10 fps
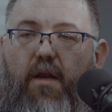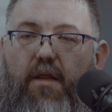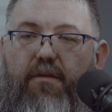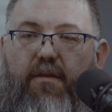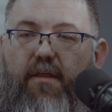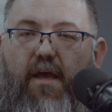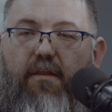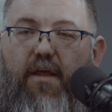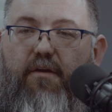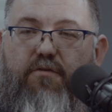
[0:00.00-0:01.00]
I think
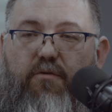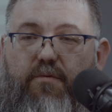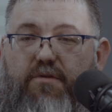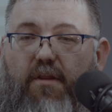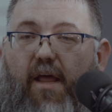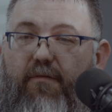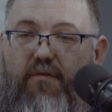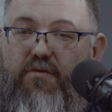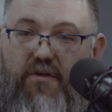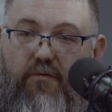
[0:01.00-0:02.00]
that contributes to life
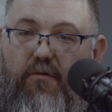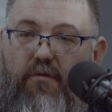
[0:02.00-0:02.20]
in general.